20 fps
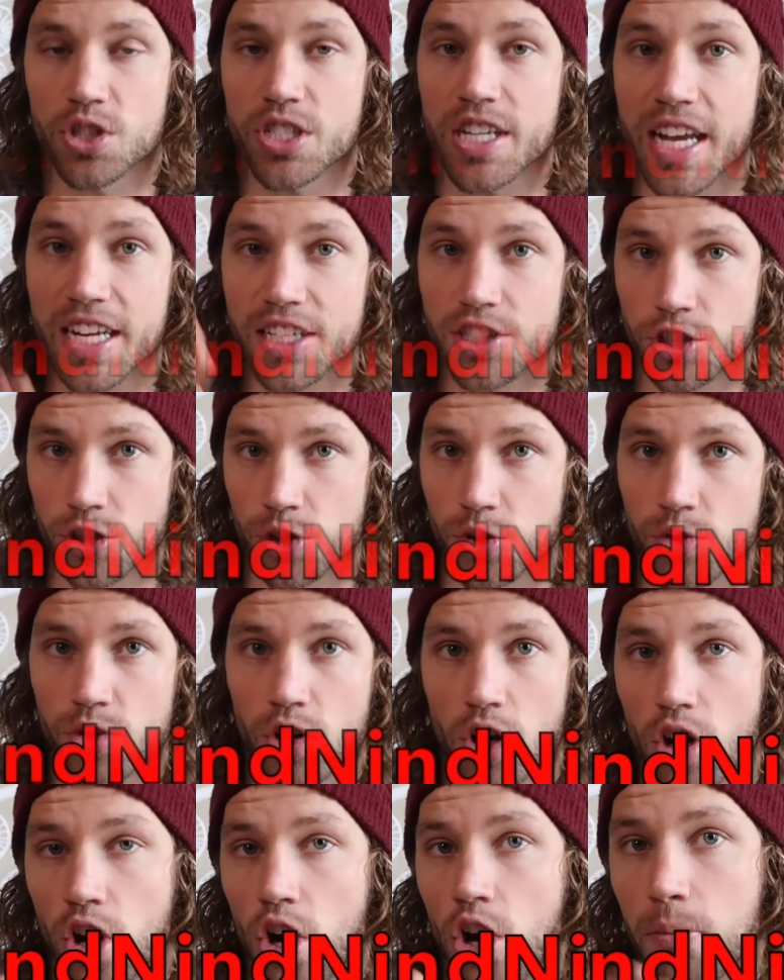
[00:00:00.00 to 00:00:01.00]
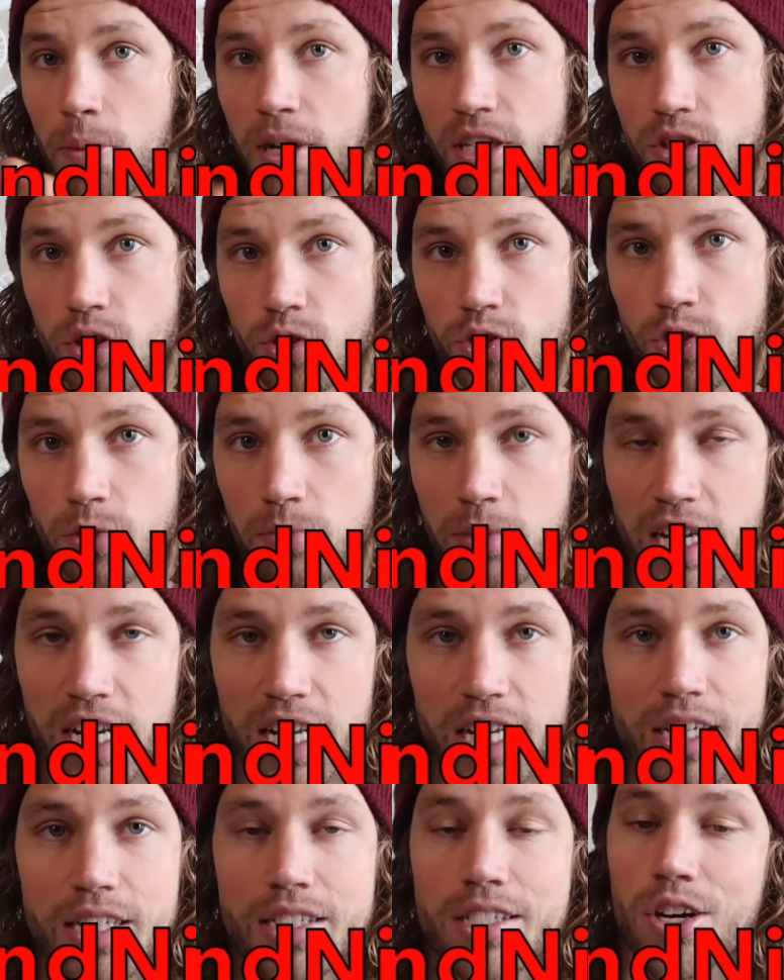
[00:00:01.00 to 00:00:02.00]
stay tuned on all my social
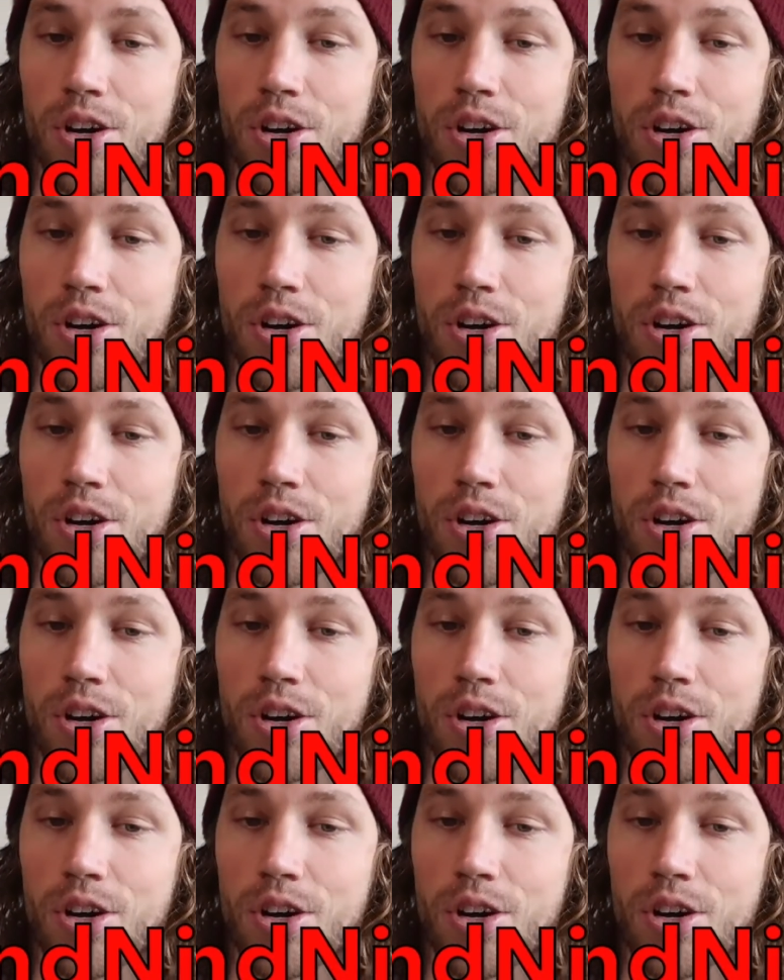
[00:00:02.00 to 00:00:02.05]
medias.